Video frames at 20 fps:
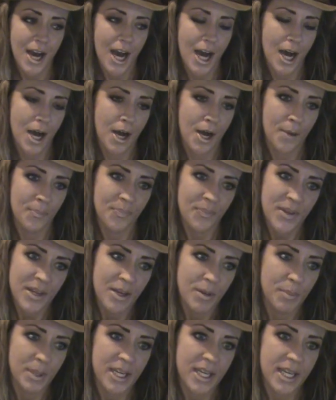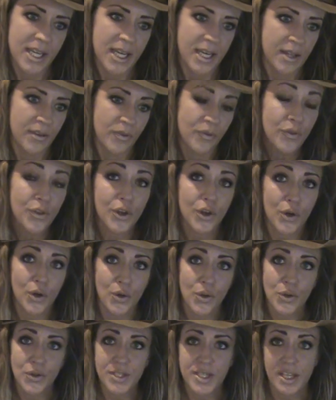Um, but again, the
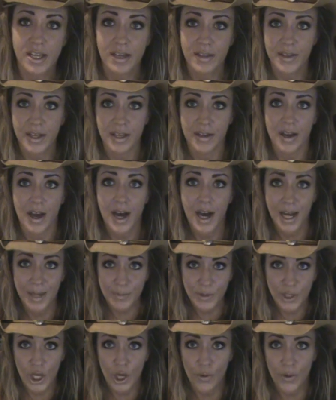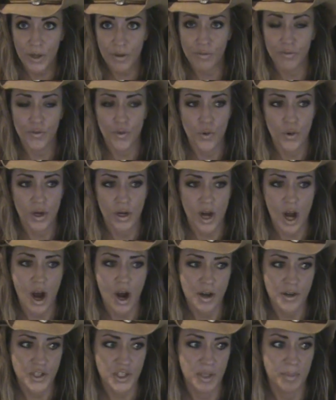goals that, that I'm going for
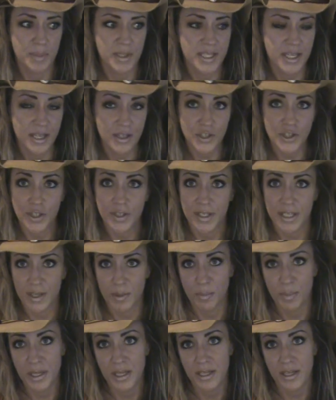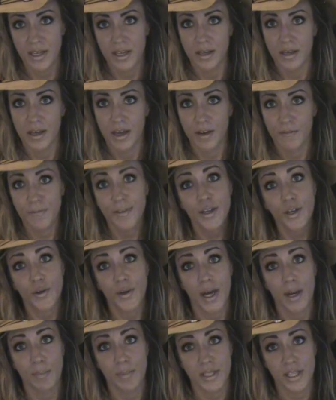are to potentially compete in a figure
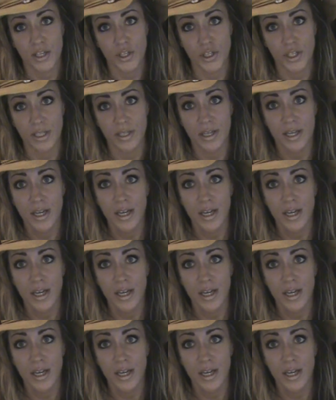competition